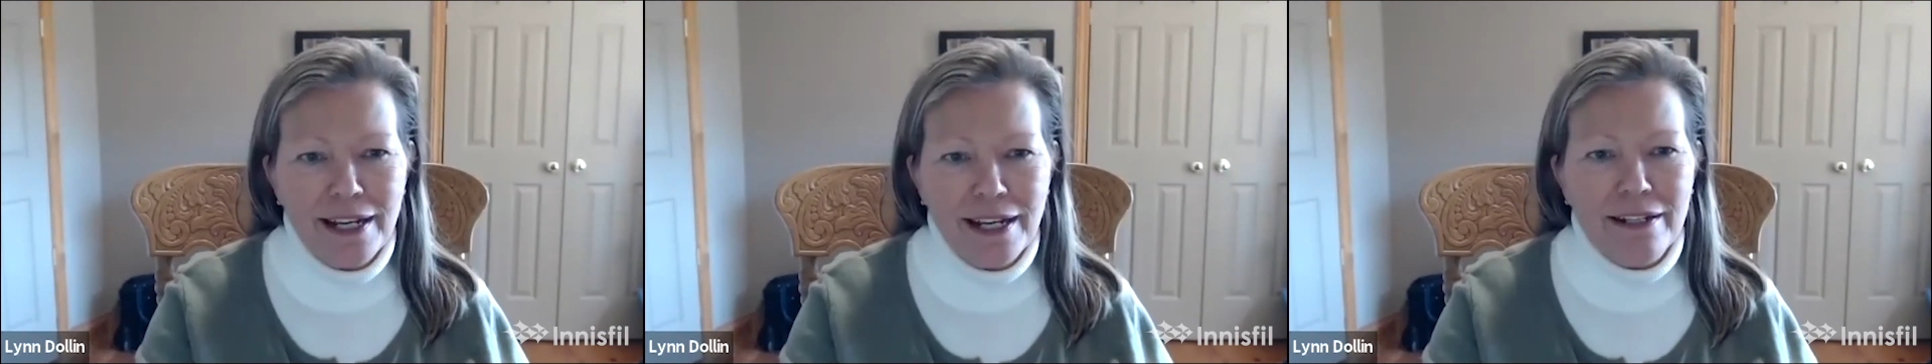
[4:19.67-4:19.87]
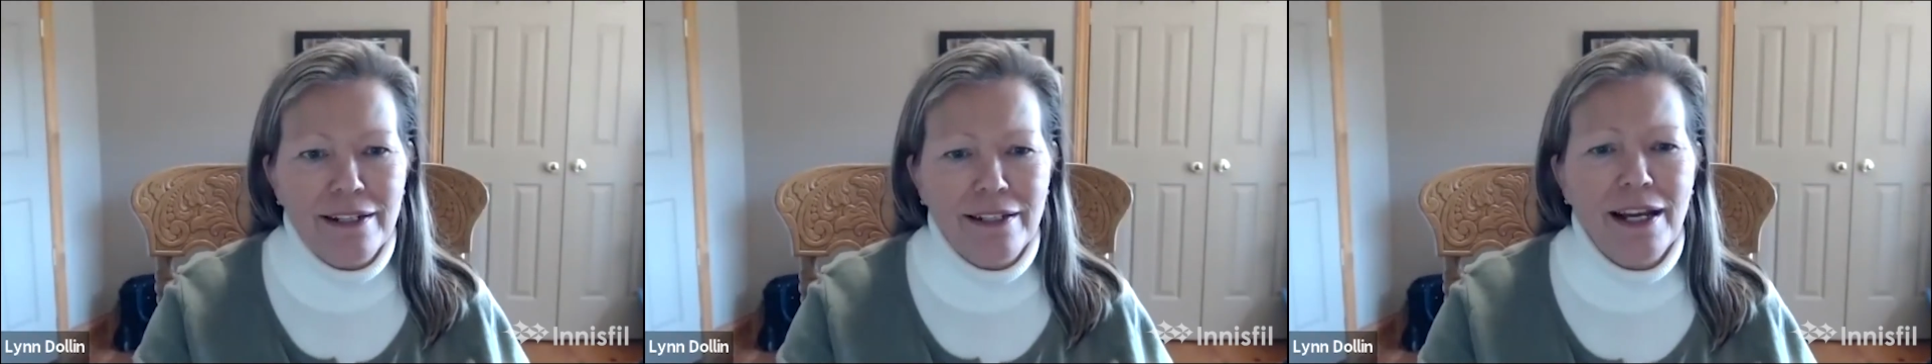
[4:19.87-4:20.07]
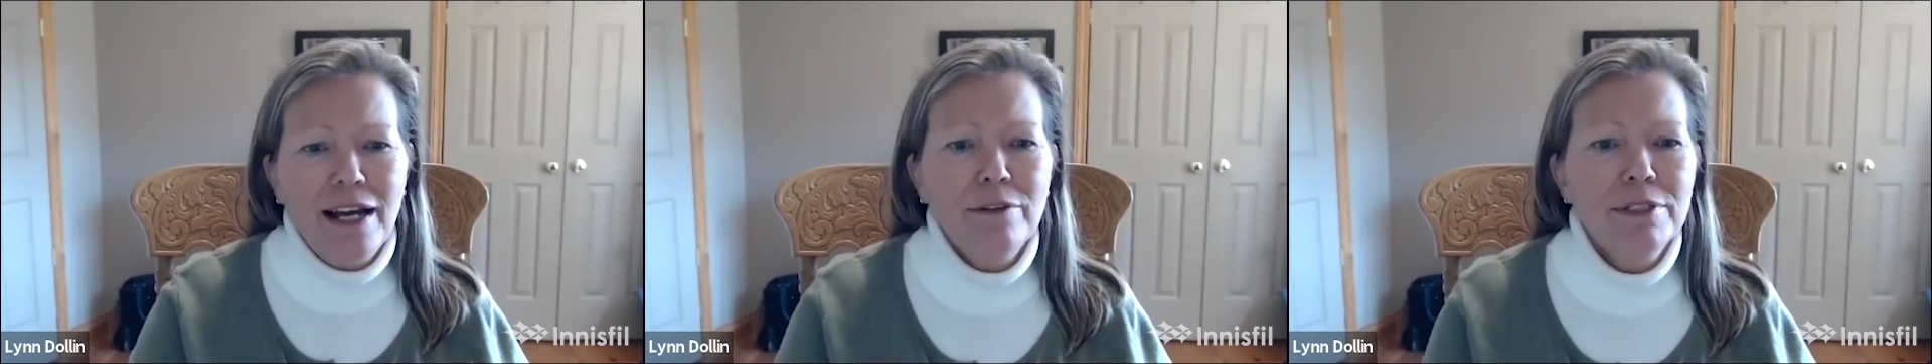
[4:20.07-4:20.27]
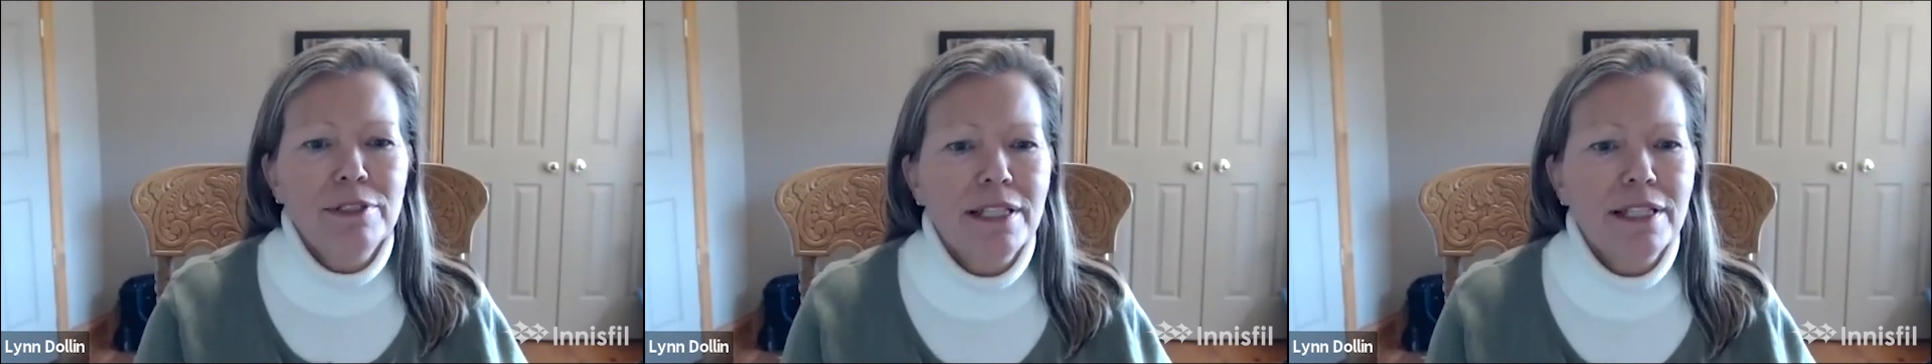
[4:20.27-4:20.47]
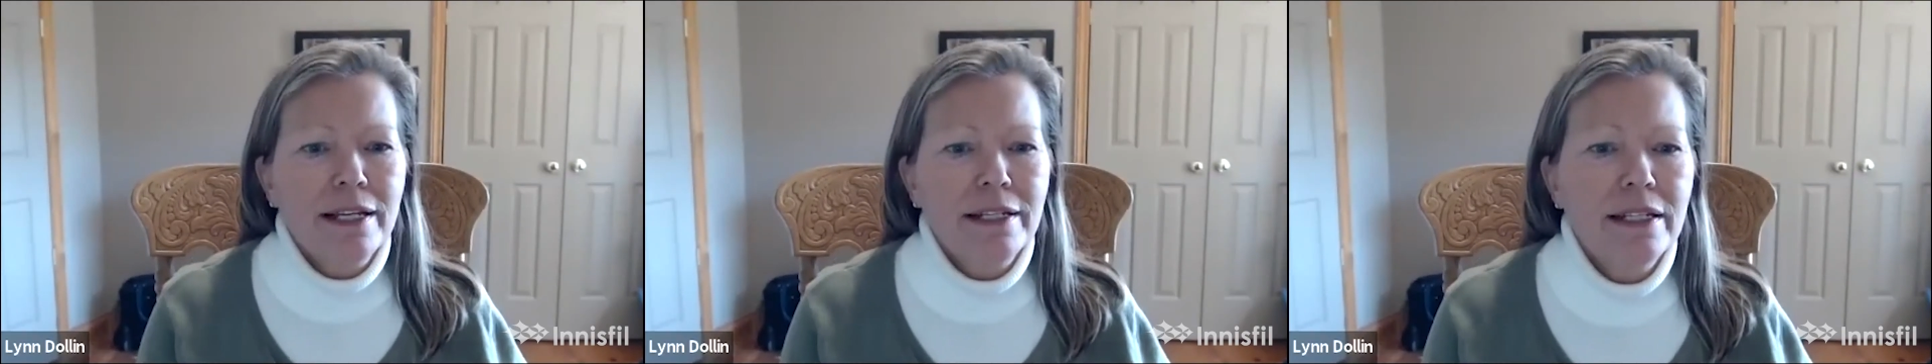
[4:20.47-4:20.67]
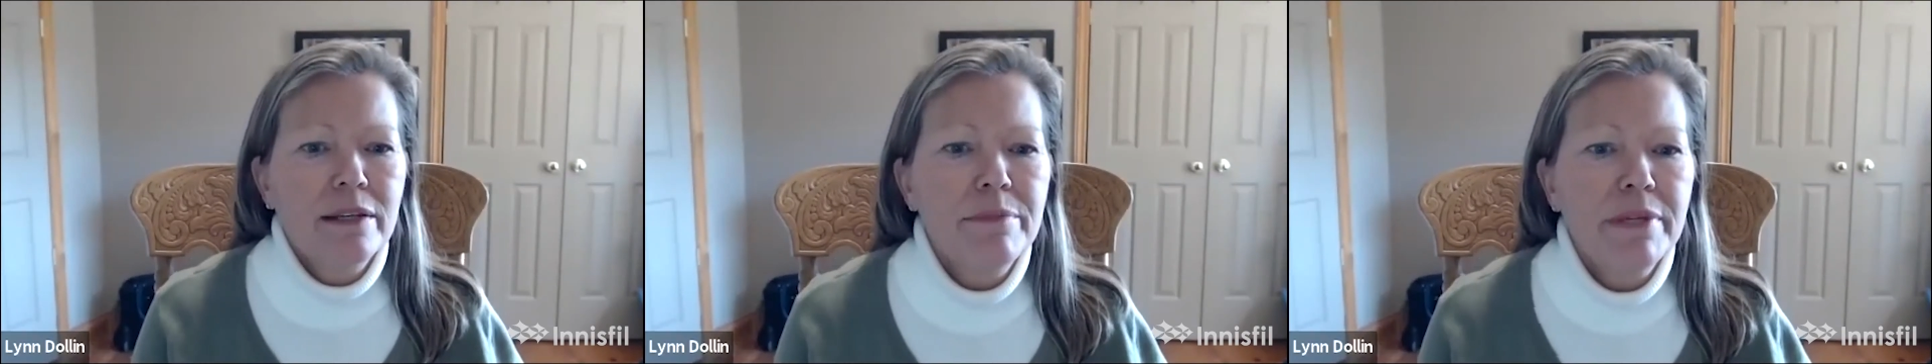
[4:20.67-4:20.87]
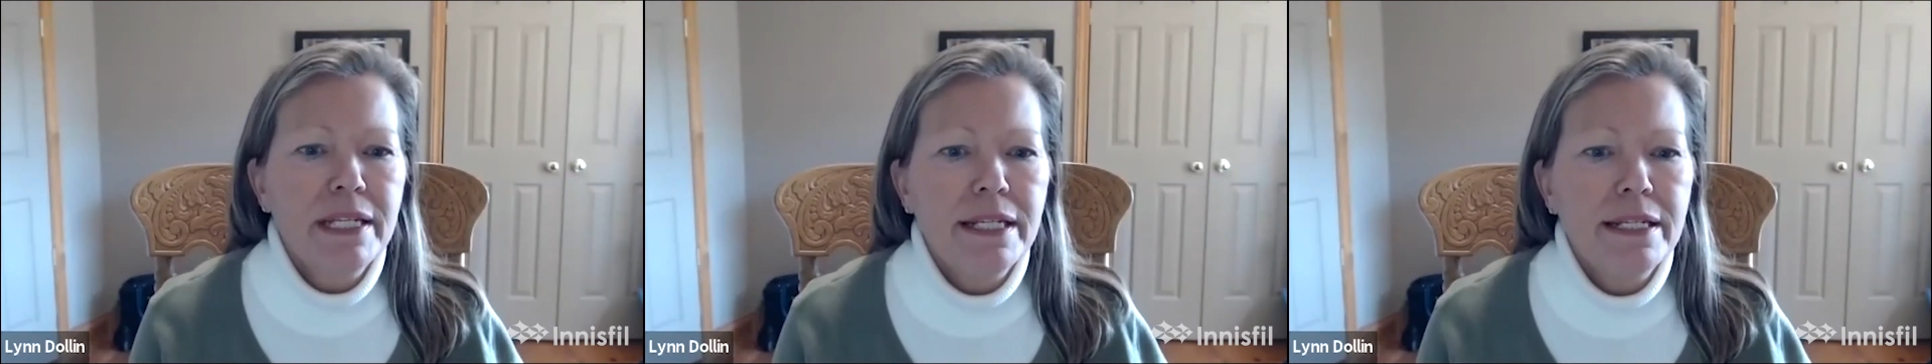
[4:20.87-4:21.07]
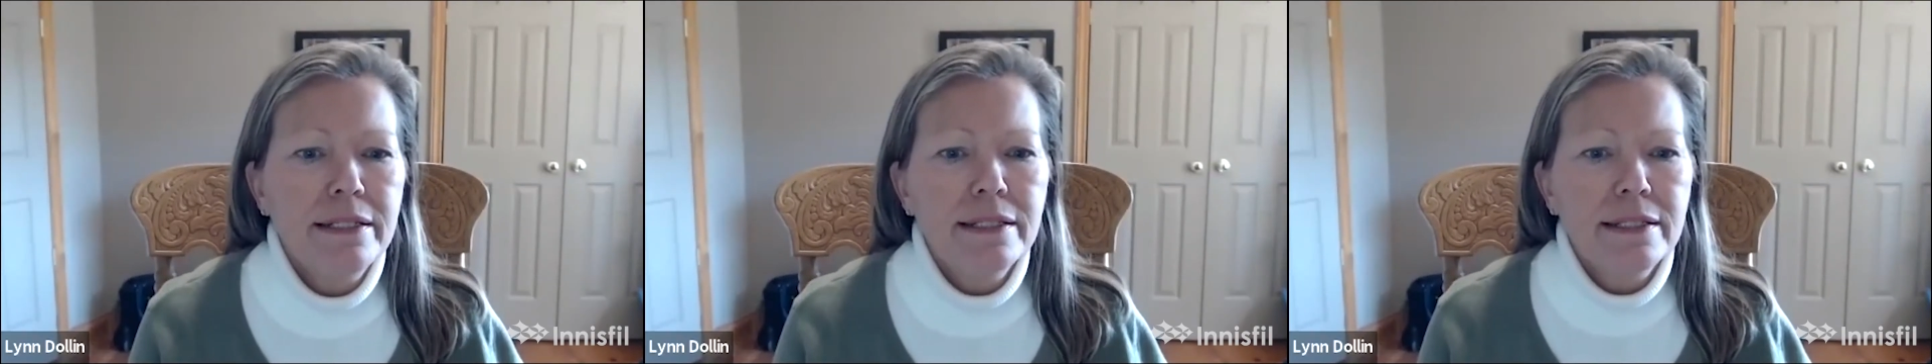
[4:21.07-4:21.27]
outside
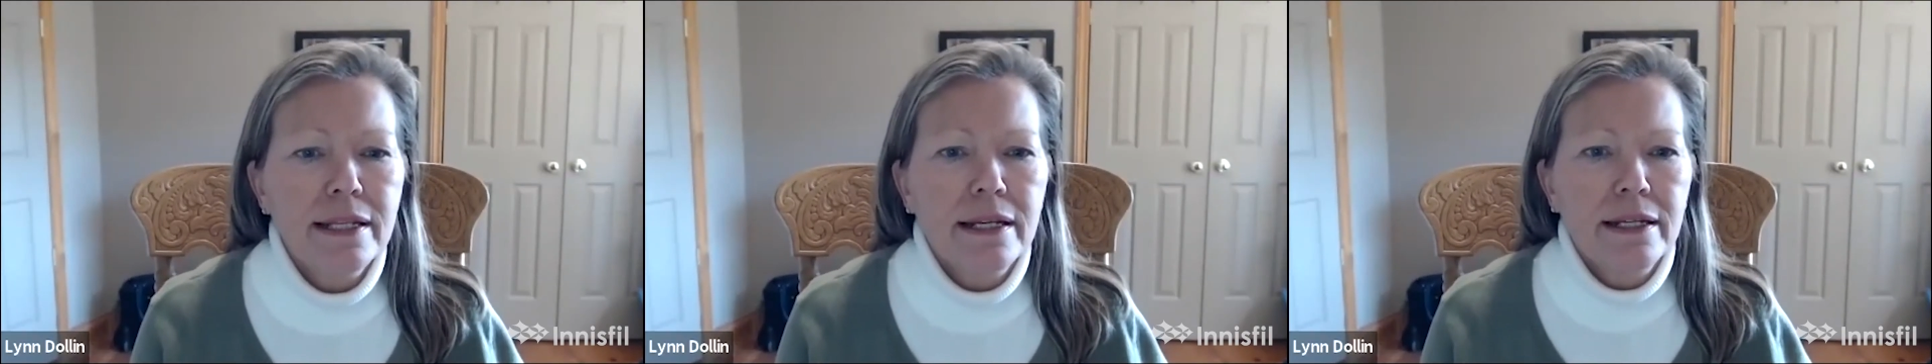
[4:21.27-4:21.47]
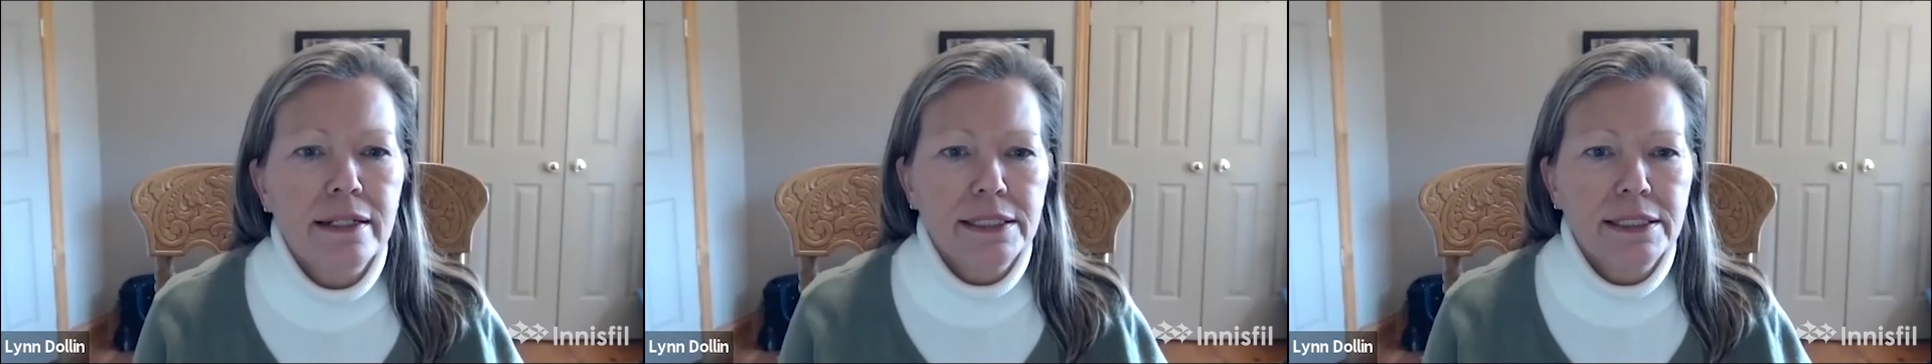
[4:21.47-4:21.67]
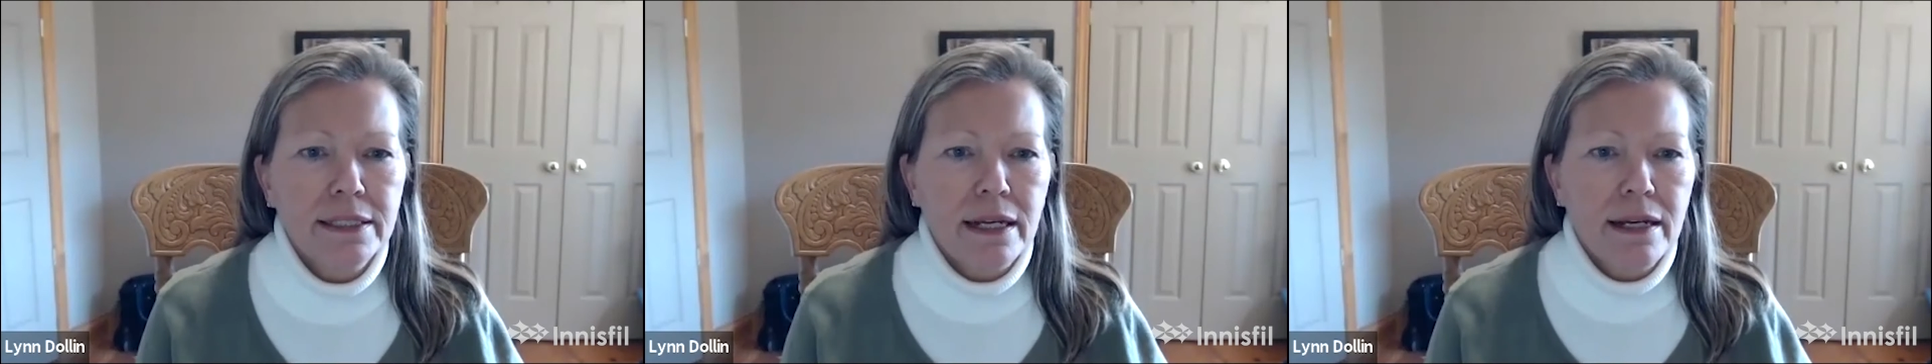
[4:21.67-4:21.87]
committees that